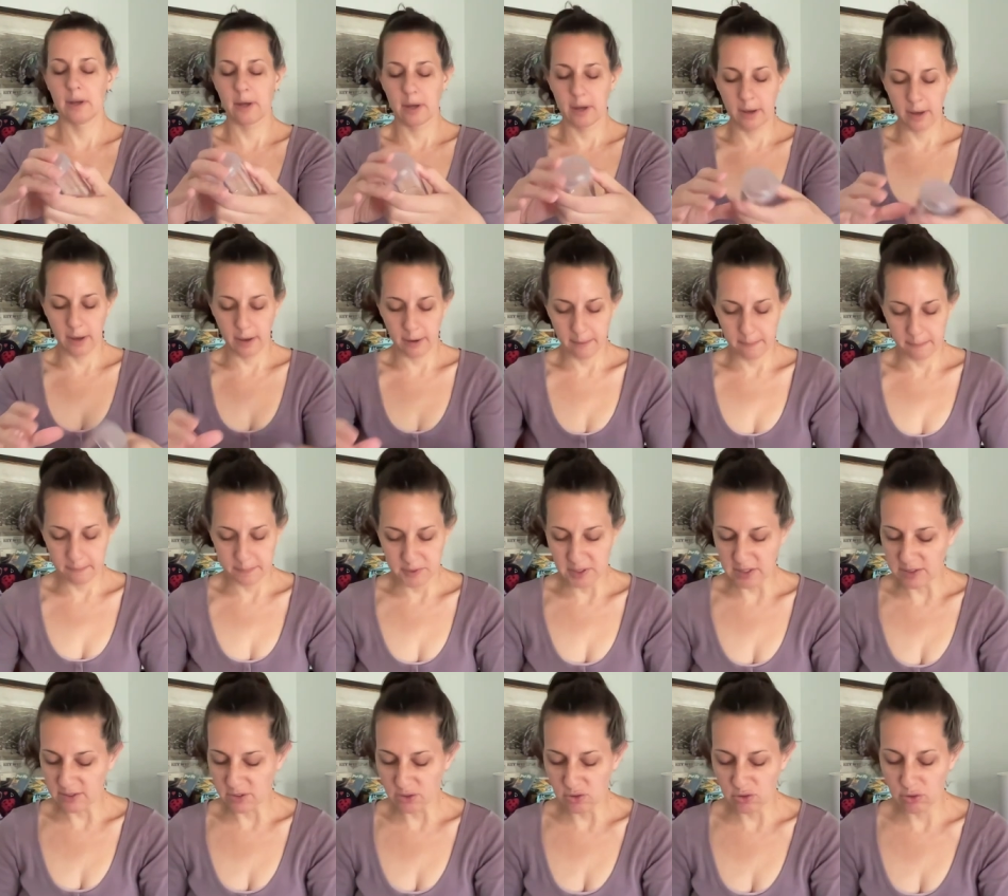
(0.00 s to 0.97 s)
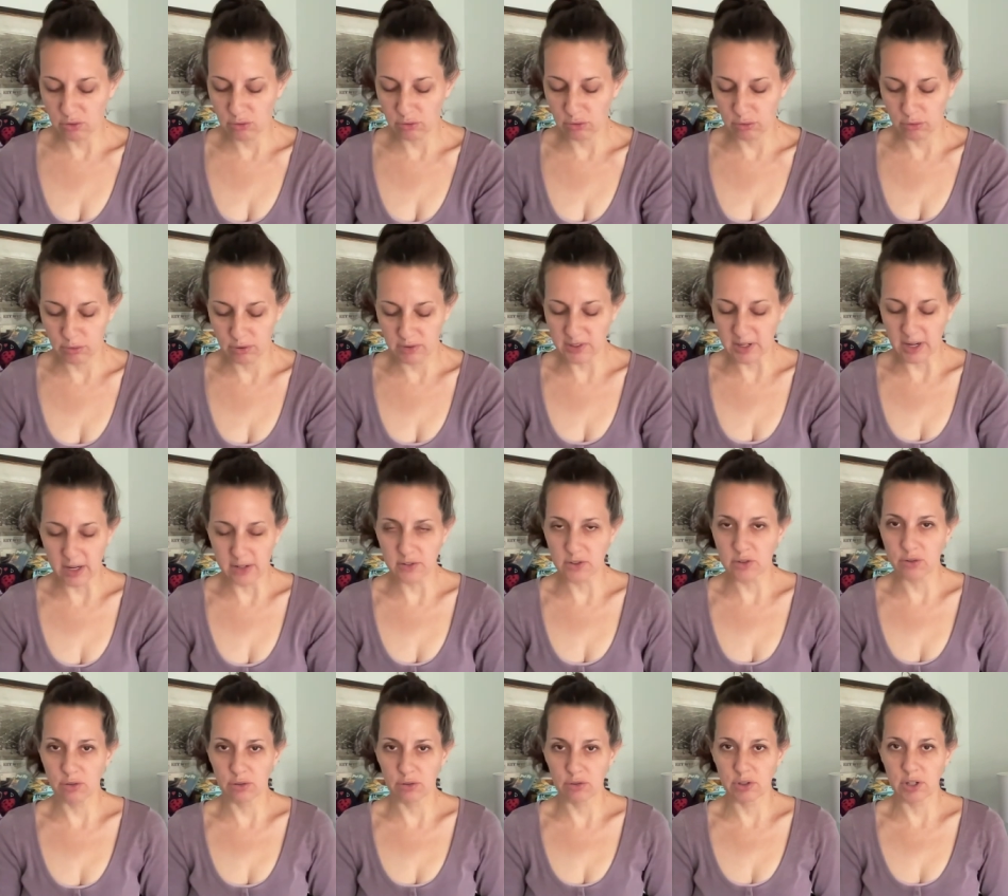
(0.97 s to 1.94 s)
Um, doesn't screw. It's not a
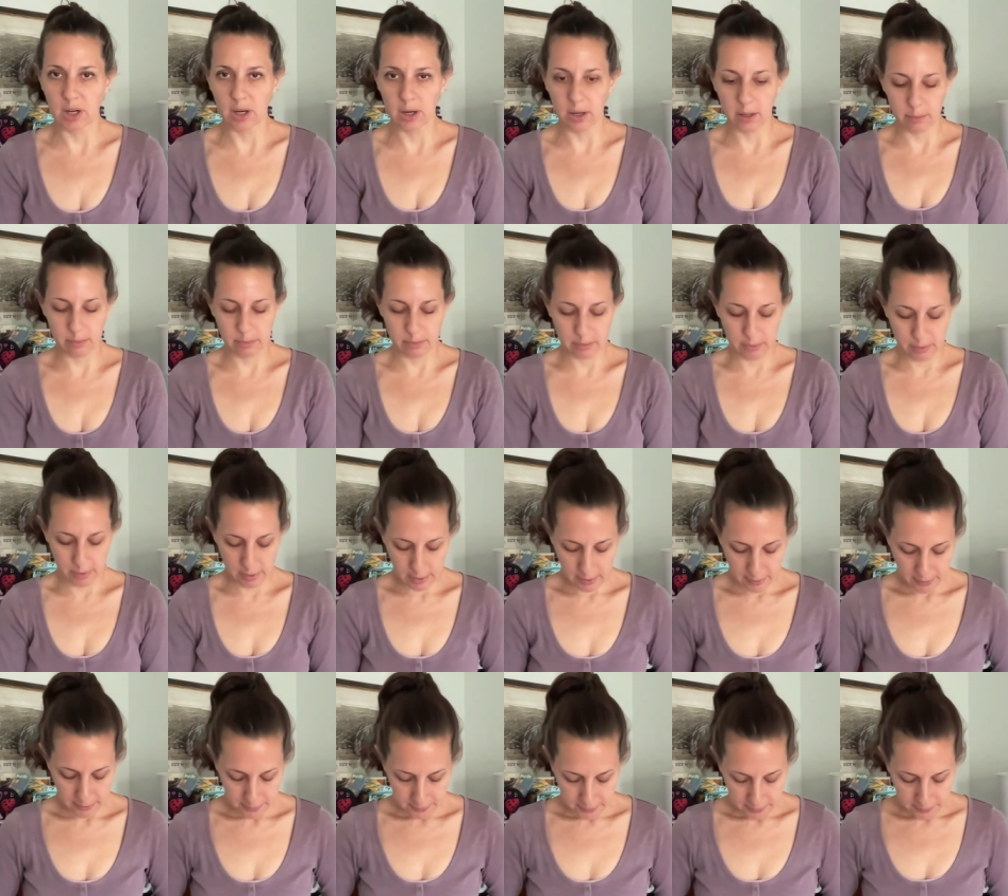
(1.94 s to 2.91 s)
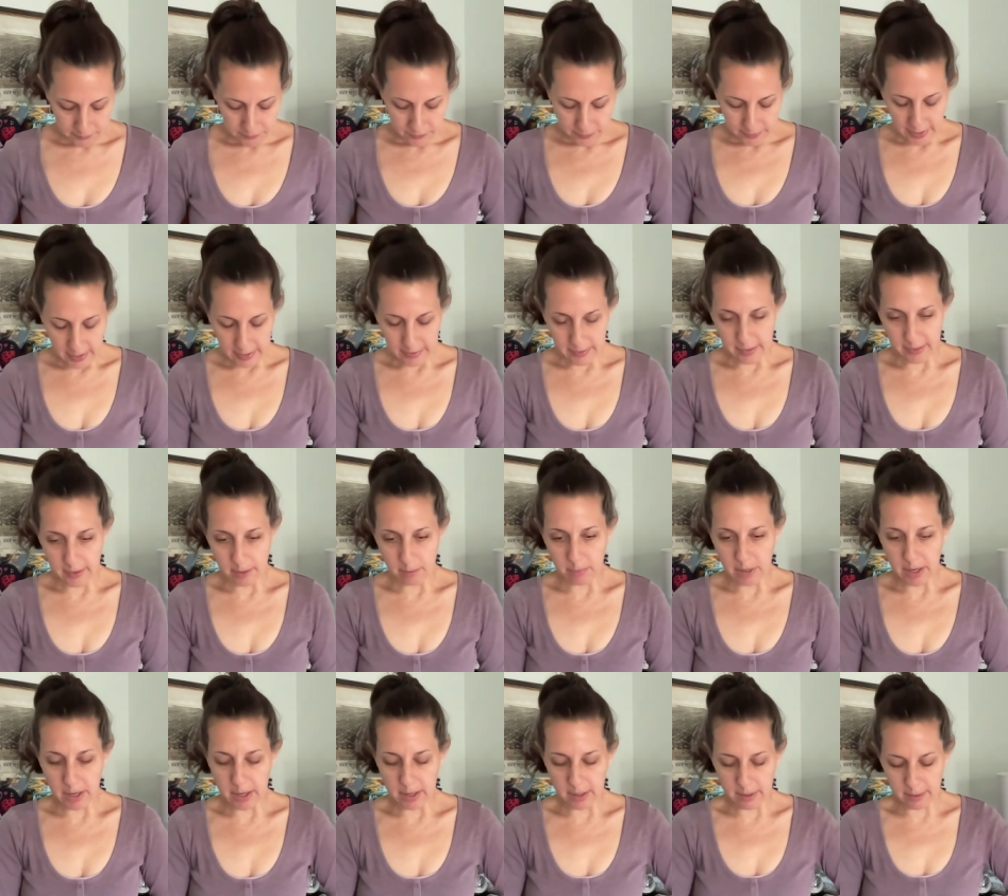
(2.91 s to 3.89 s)
screw top. And then the
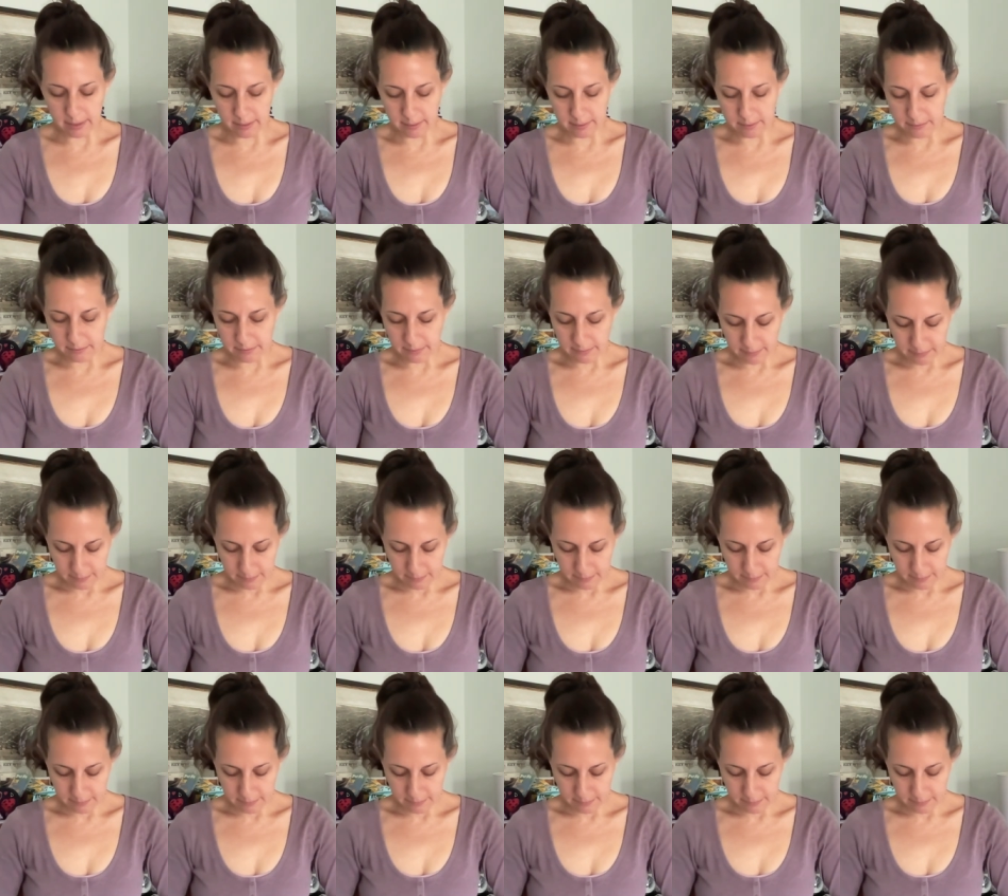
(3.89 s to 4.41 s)
bottom